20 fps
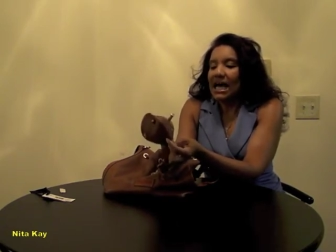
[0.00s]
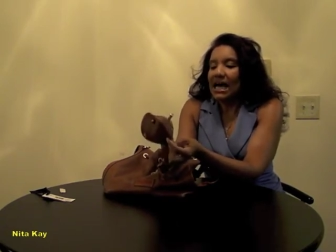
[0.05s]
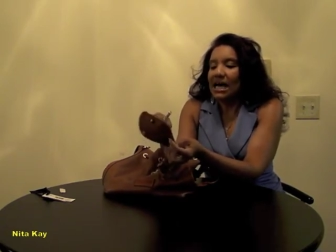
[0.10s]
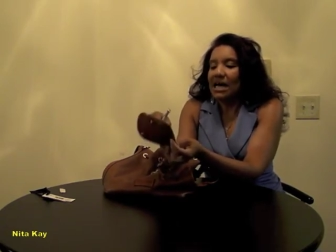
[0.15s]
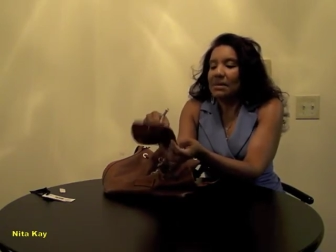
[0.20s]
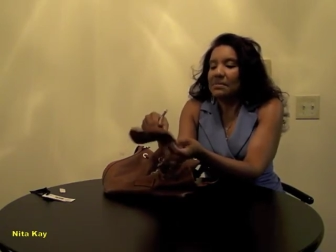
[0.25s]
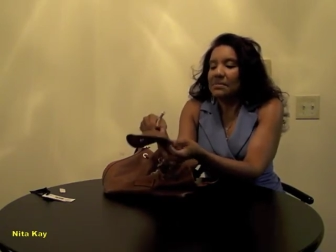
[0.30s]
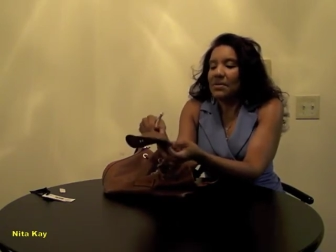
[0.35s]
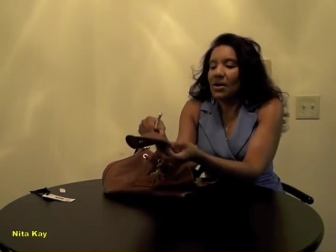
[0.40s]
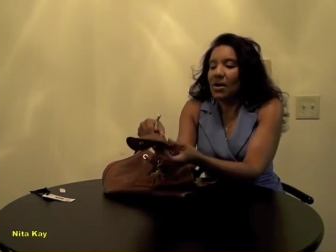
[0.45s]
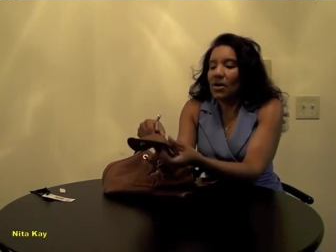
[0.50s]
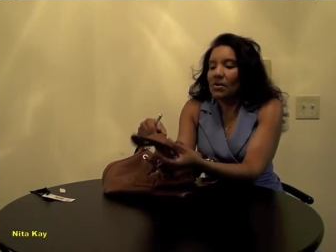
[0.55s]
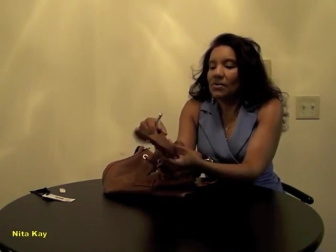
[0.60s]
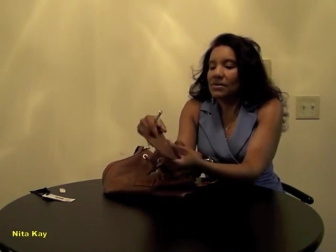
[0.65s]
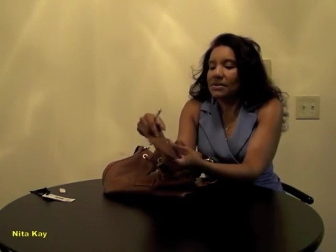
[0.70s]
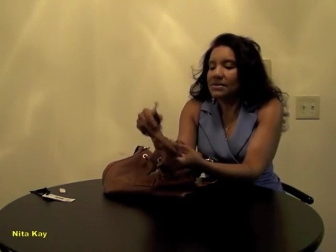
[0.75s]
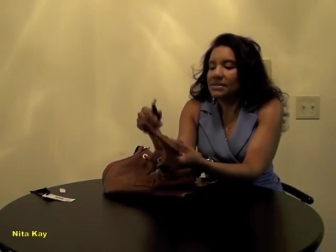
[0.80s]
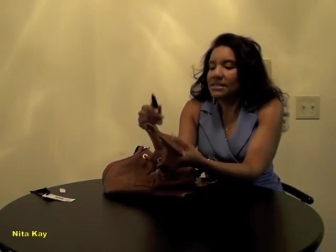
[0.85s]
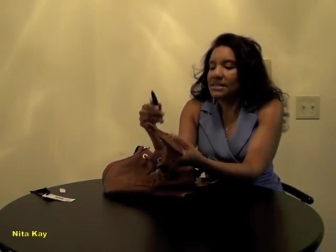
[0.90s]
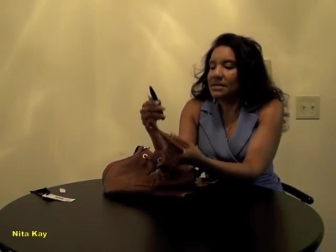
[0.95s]
Oh,
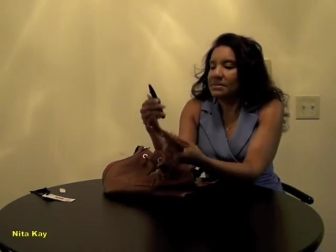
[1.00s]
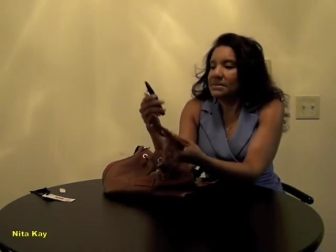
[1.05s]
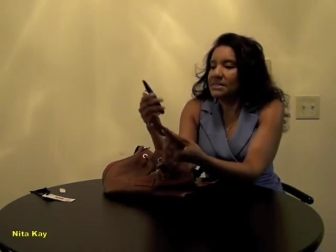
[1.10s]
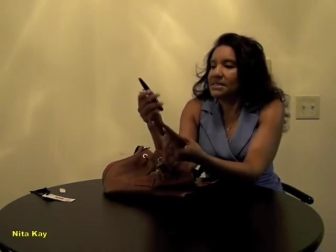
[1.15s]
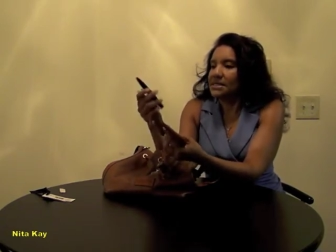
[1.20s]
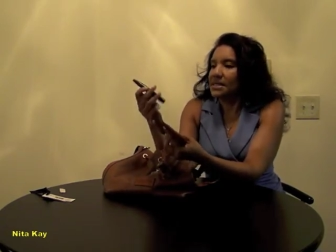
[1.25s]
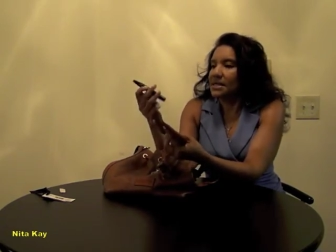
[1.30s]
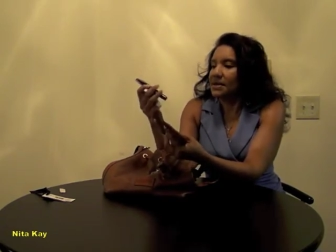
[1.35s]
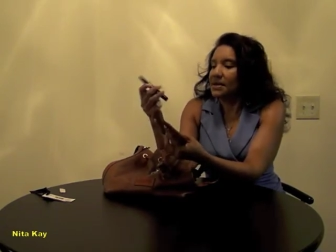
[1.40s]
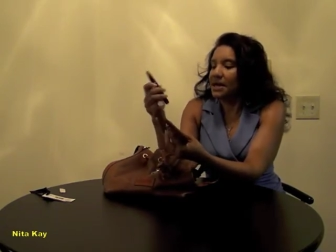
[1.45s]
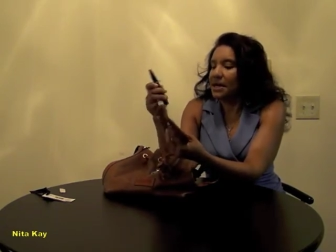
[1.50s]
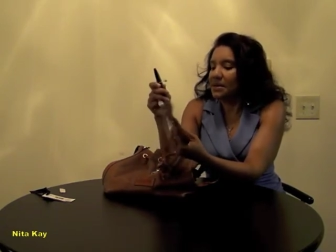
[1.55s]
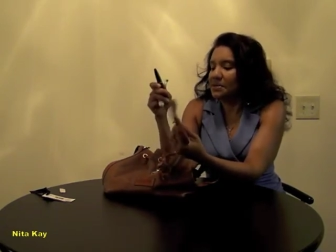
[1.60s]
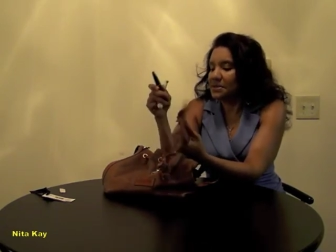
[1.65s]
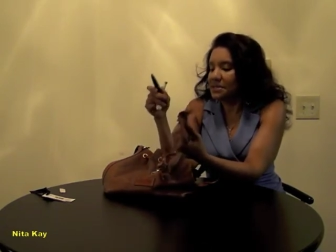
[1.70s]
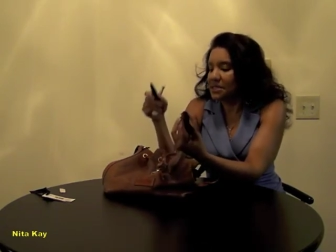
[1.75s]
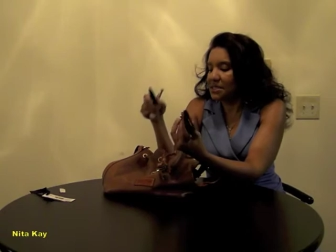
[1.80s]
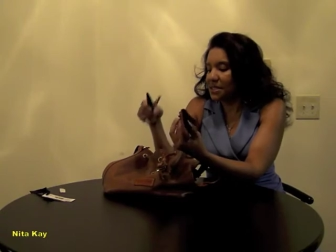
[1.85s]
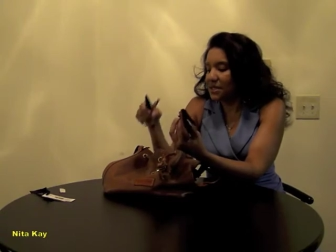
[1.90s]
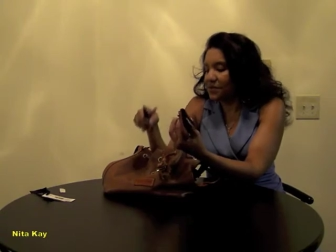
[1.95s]
there's that mascara. I
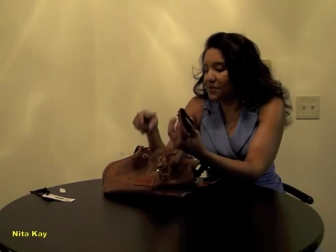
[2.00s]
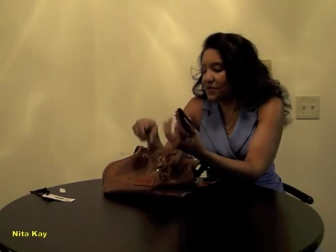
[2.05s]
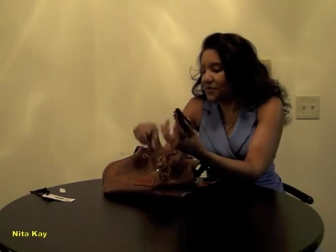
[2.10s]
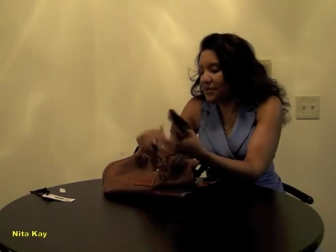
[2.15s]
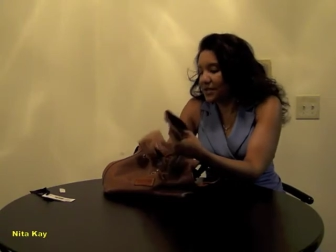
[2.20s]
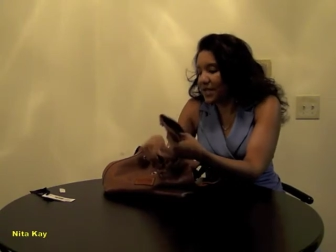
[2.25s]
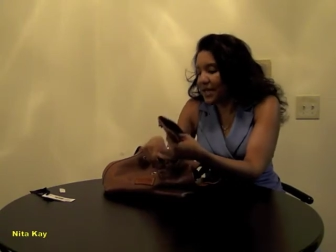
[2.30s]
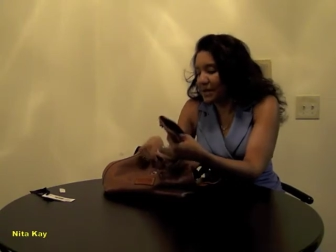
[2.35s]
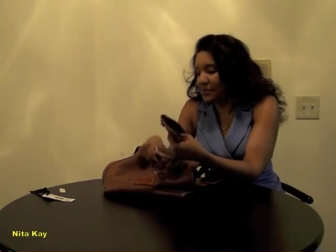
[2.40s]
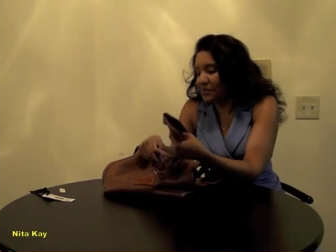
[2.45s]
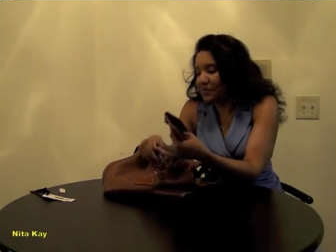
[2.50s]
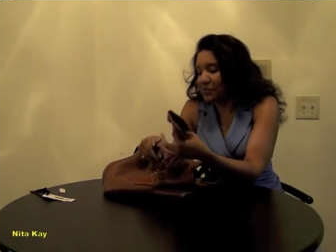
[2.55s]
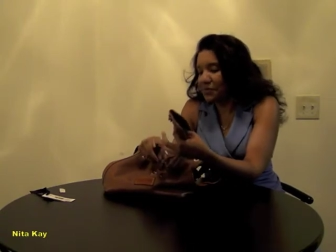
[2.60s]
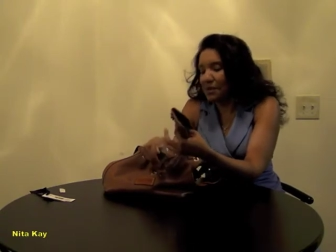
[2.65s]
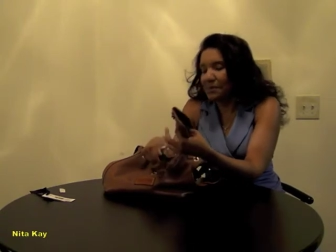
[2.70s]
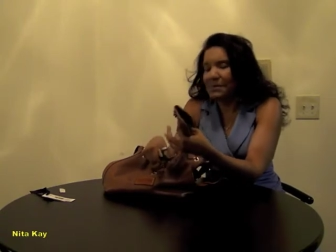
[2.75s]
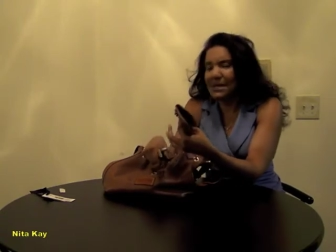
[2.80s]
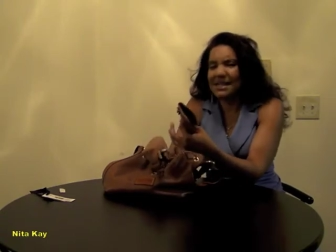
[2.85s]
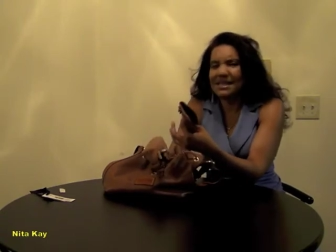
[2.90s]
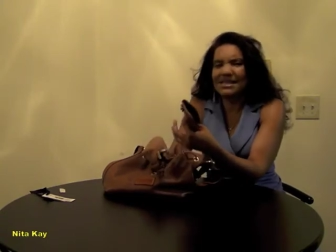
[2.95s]
was looking for that before
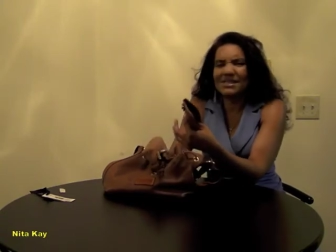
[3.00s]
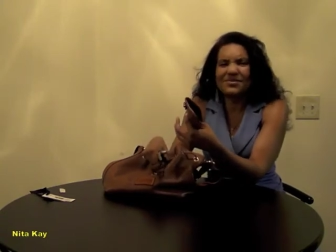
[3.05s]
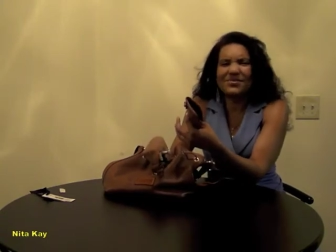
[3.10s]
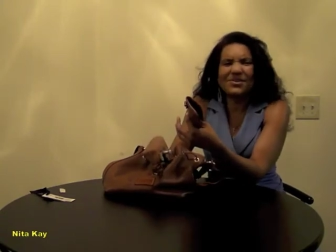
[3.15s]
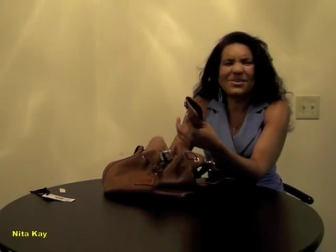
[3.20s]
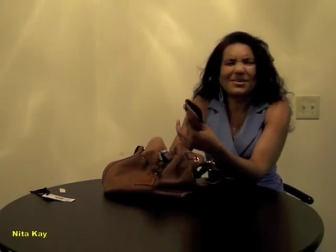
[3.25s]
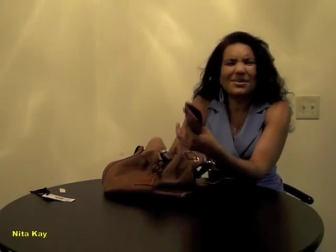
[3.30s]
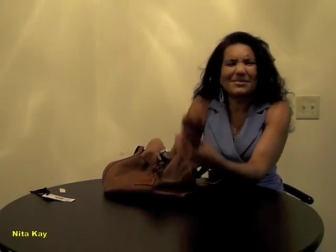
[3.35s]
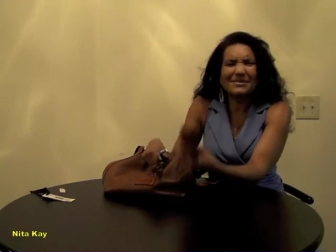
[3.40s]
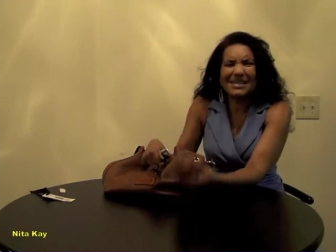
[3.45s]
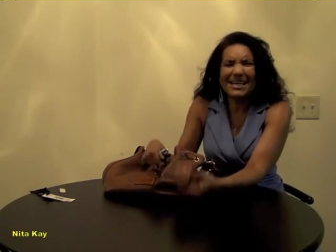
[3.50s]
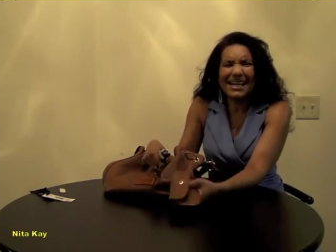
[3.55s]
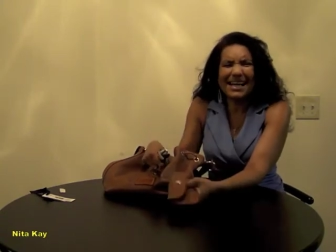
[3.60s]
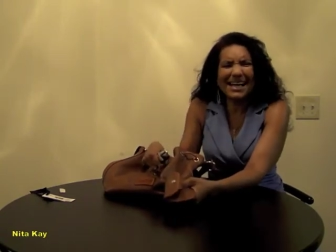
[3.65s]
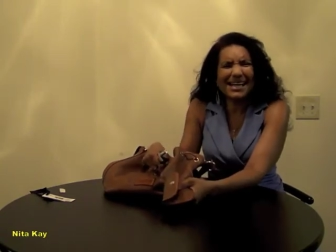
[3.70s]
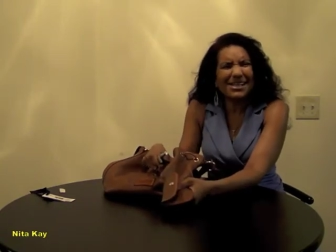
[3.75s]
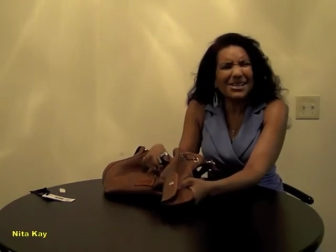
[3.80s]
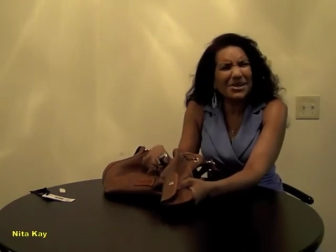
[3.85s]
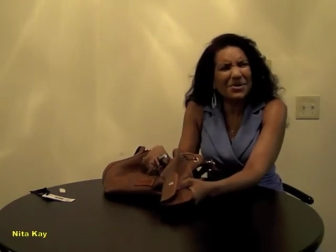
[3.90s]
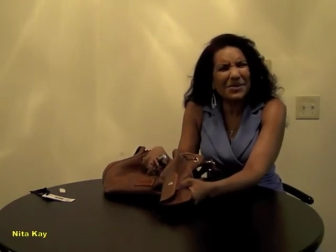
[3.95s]
I made this video. I was like,
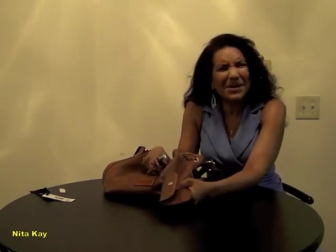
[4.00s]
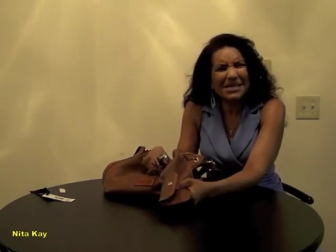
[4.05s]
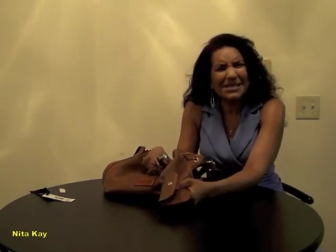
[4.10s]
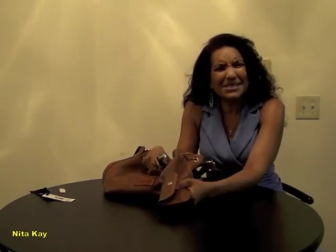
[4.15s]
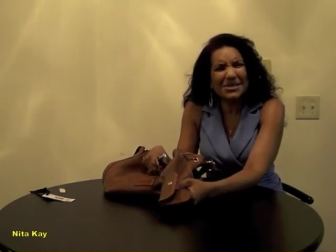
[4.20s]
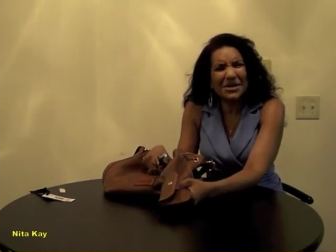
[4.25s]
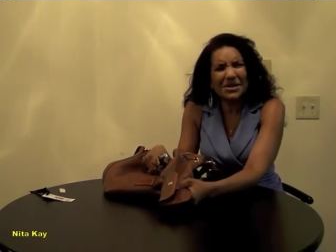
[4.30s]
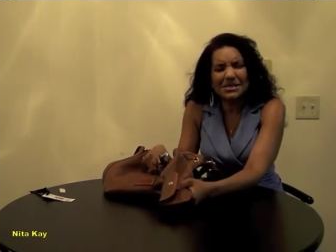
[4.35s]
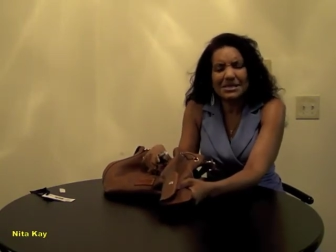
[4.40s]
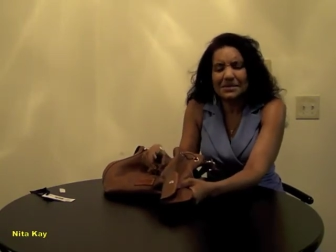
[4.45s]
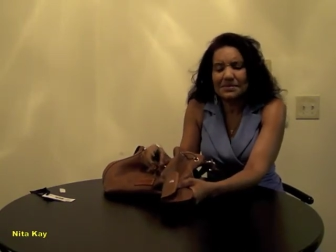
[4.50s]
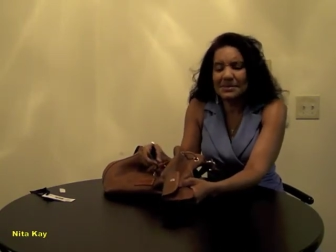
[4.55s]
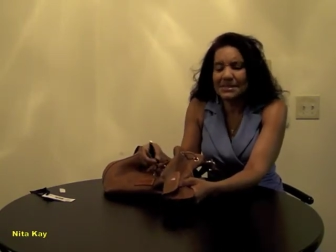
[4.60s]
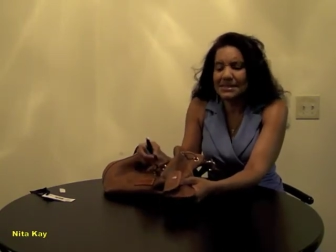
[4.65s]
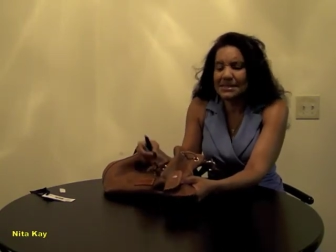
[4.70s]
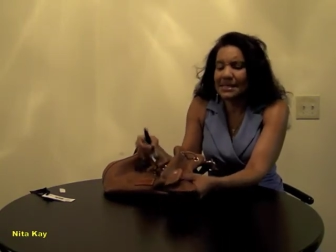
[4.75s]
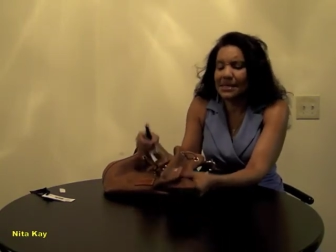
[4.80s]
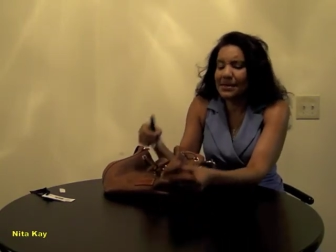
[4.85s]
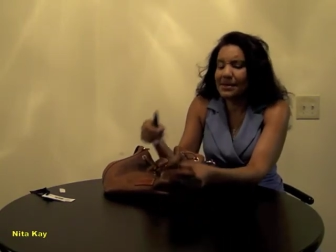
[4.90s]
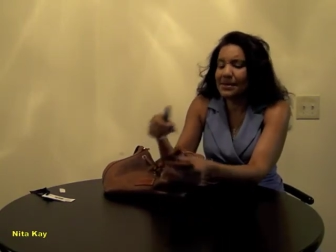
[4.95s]
I know I saw some
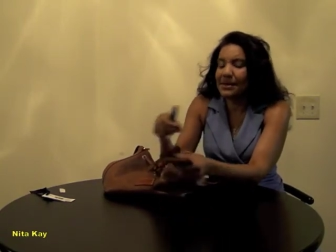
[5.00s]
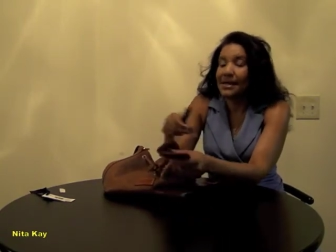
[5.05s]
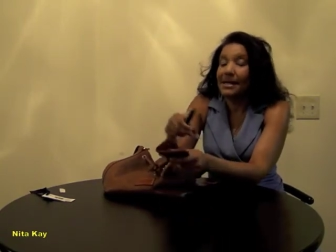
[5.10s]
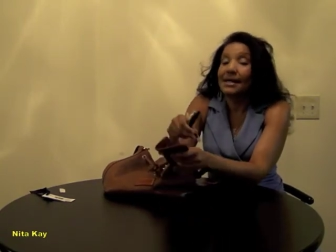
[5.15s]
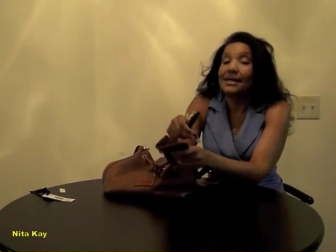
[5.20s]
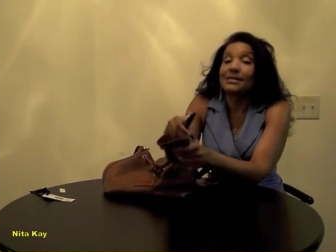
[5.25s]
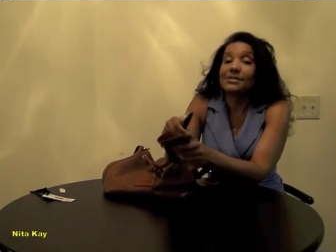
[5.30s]
mascara.